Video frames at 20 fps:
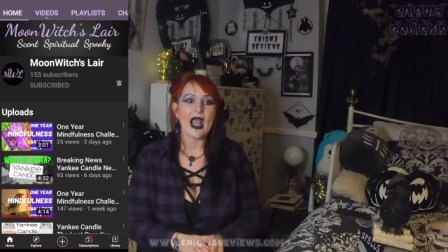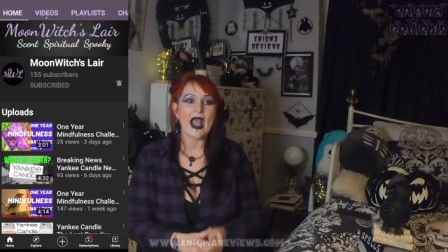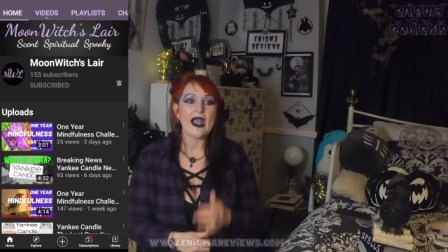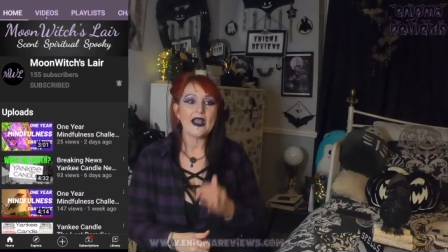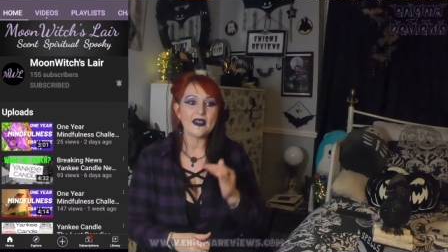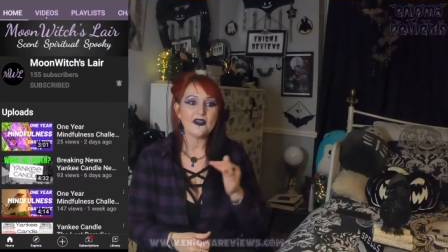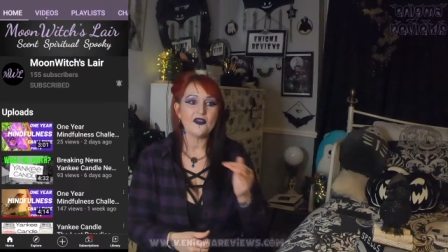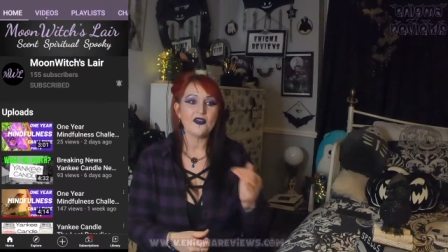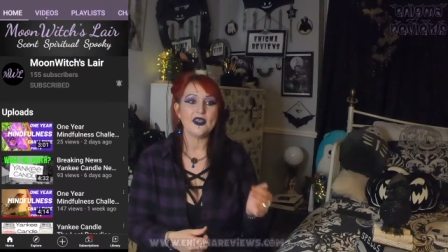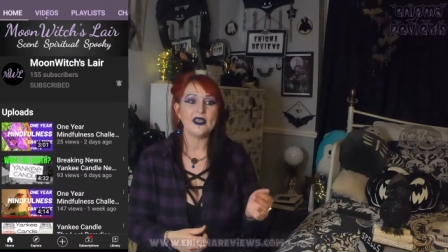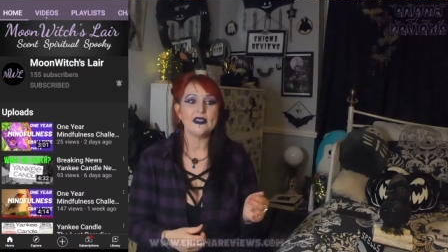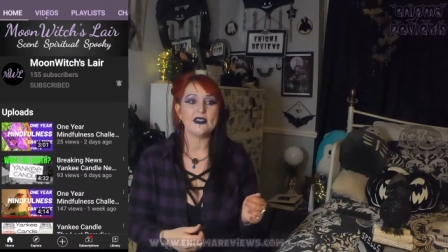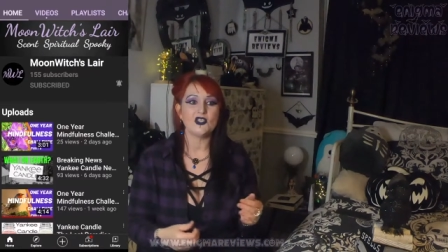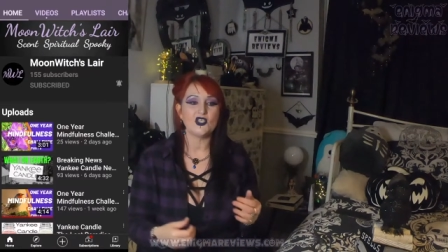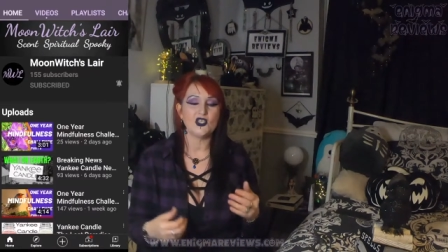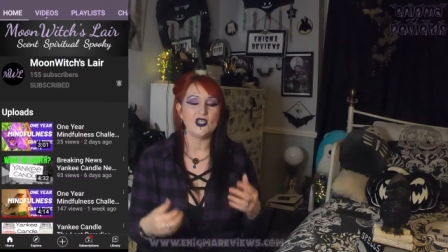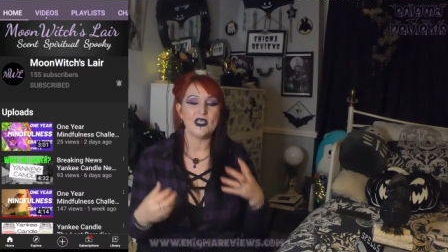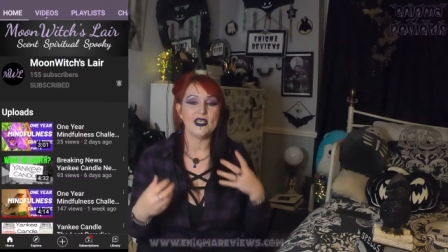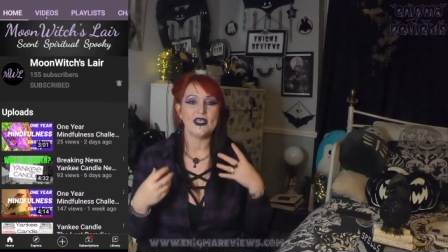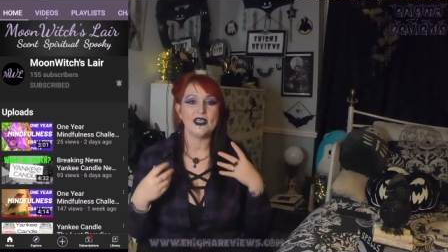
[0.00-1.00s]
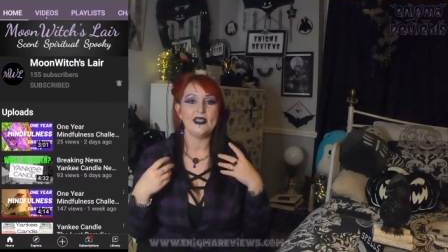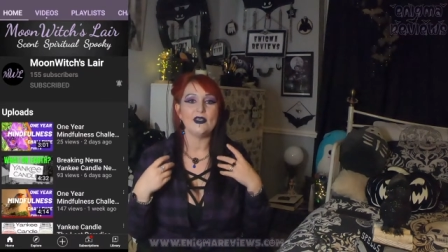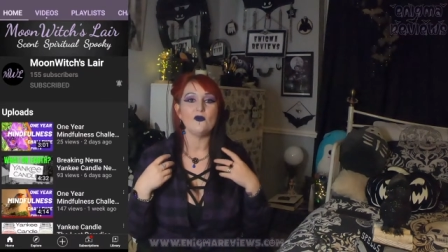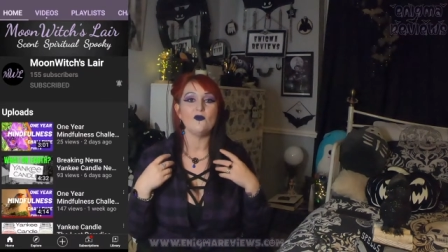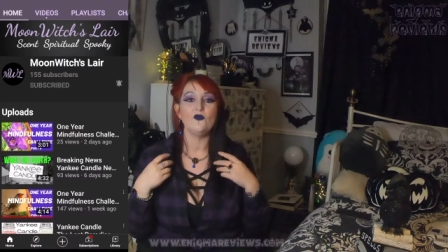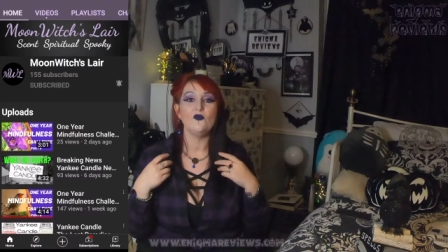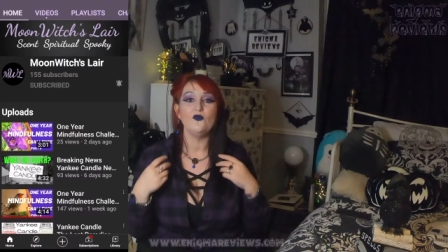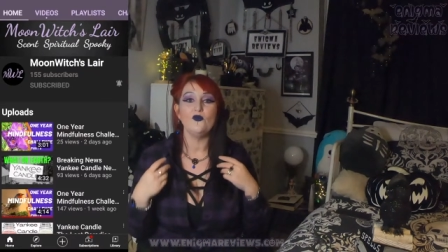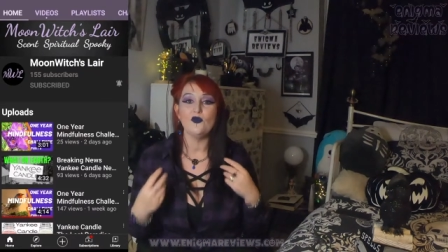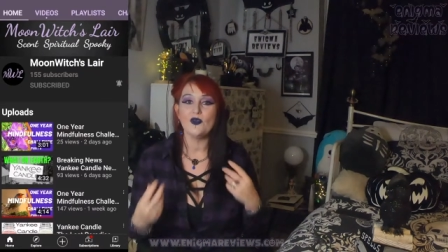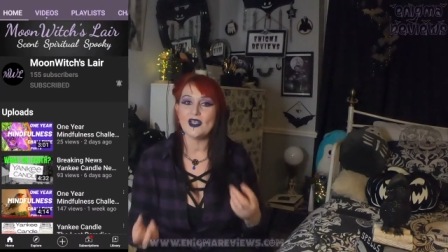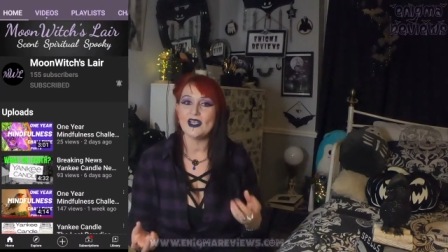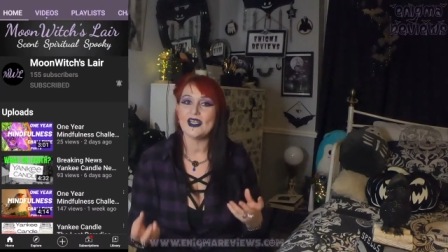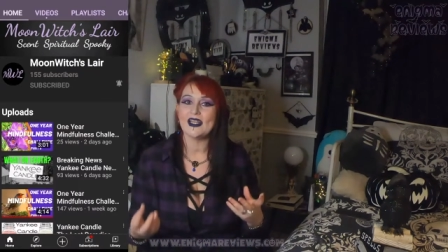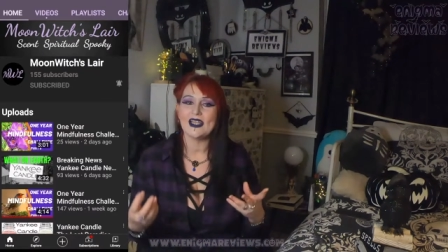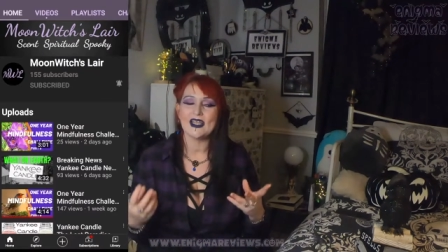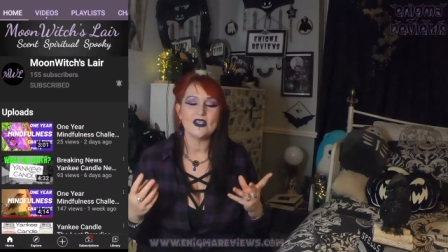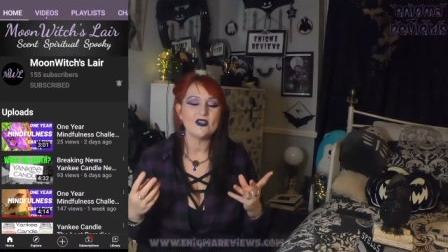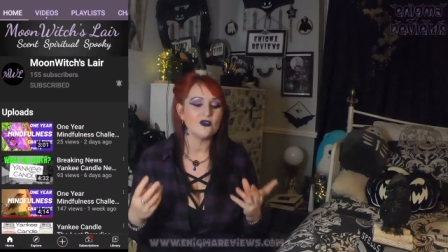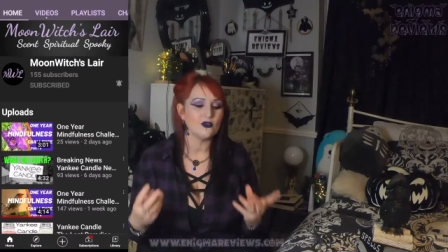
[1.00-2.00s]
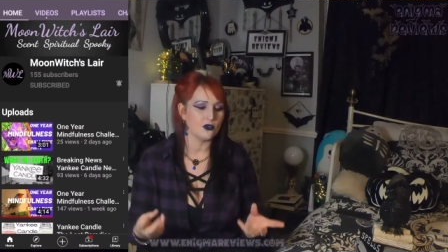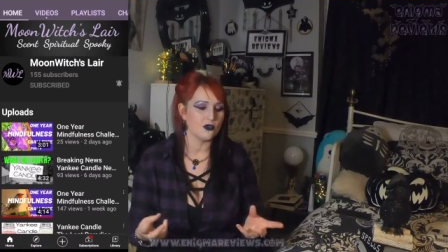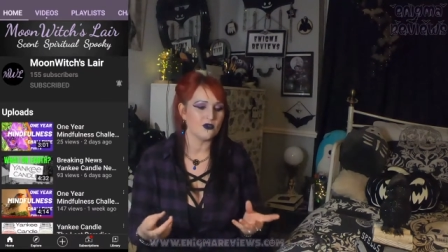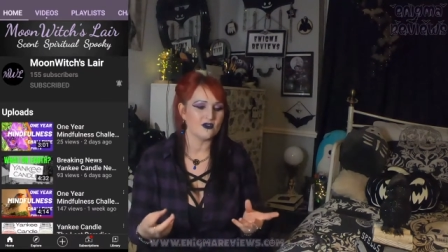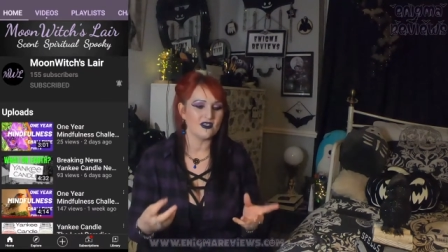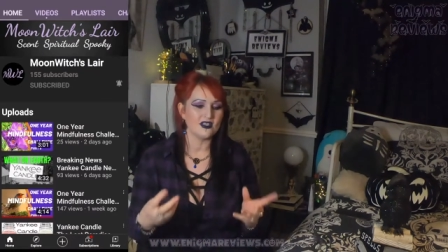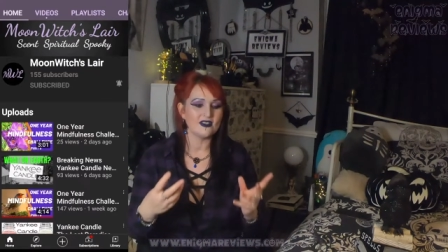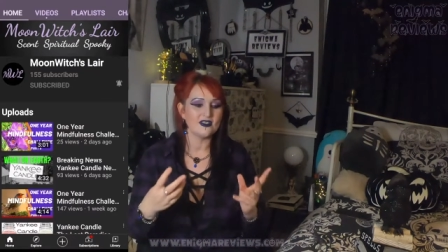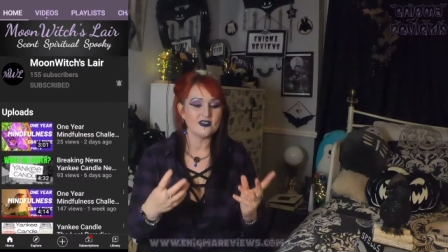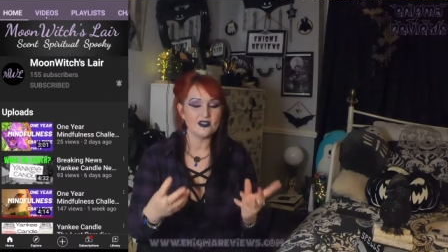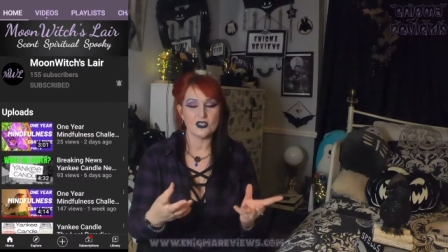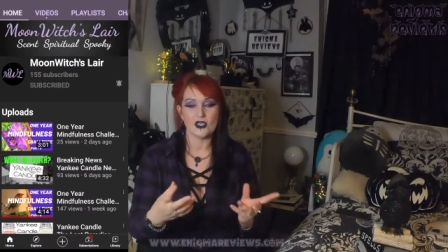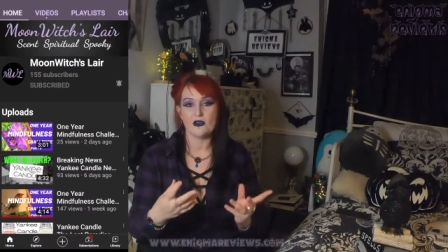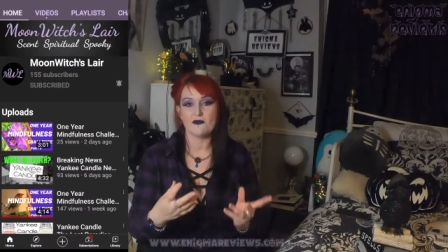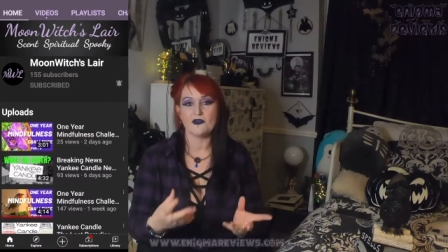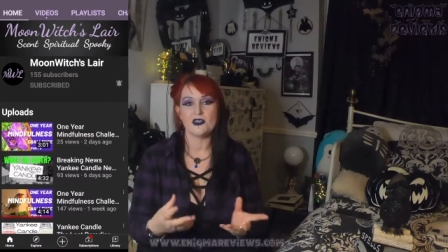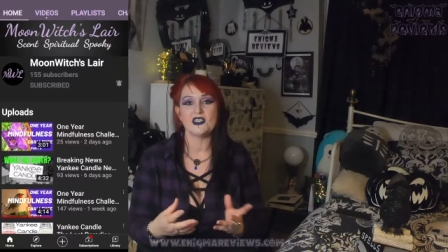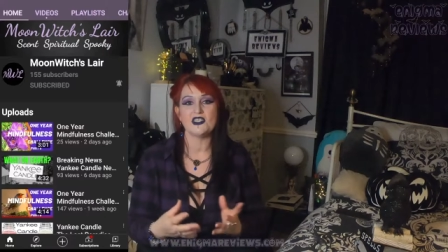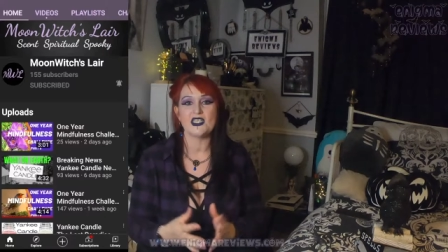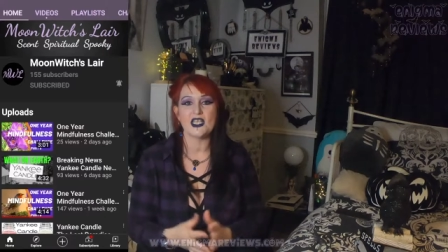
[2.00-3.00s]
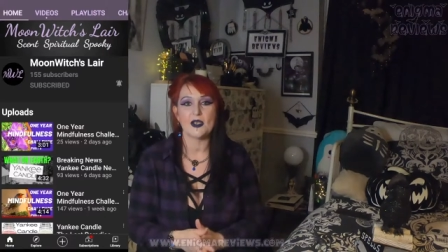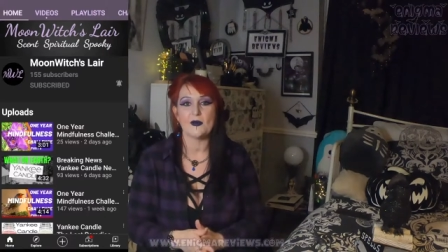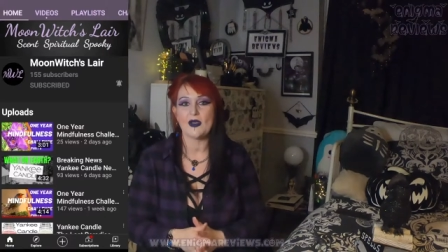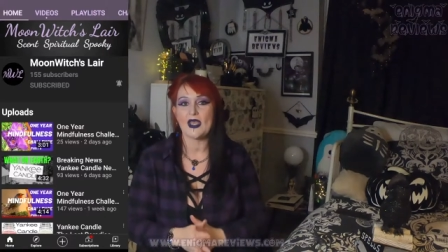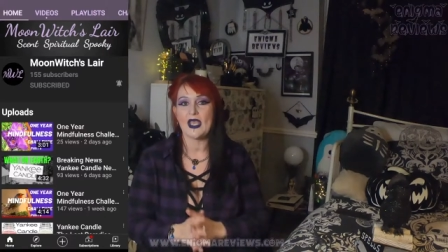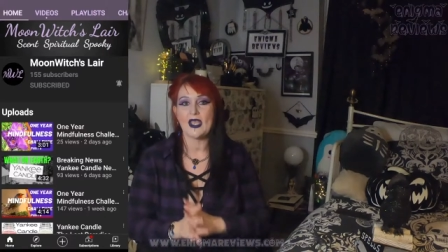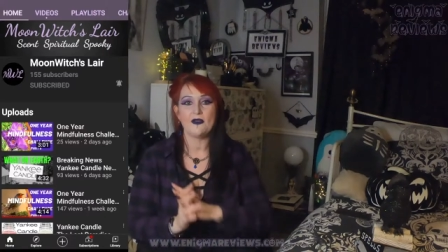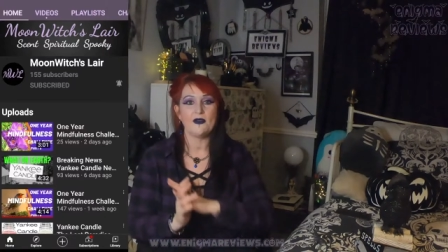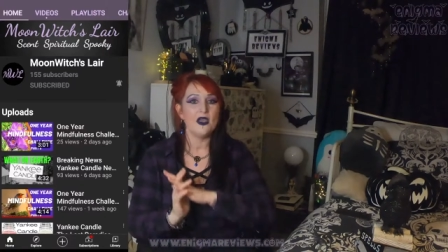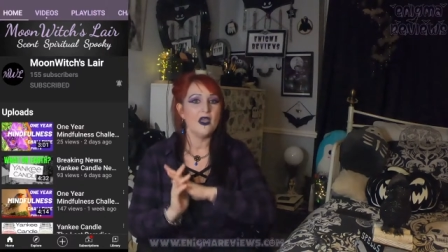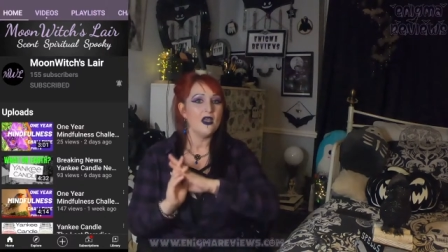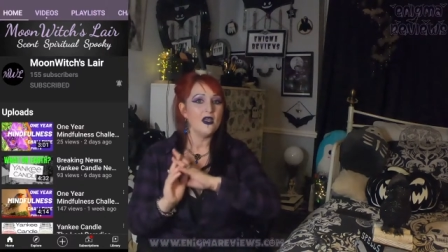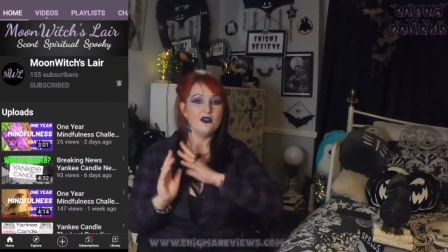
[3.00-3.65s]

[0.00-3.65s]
I think she really does deserve this shout out.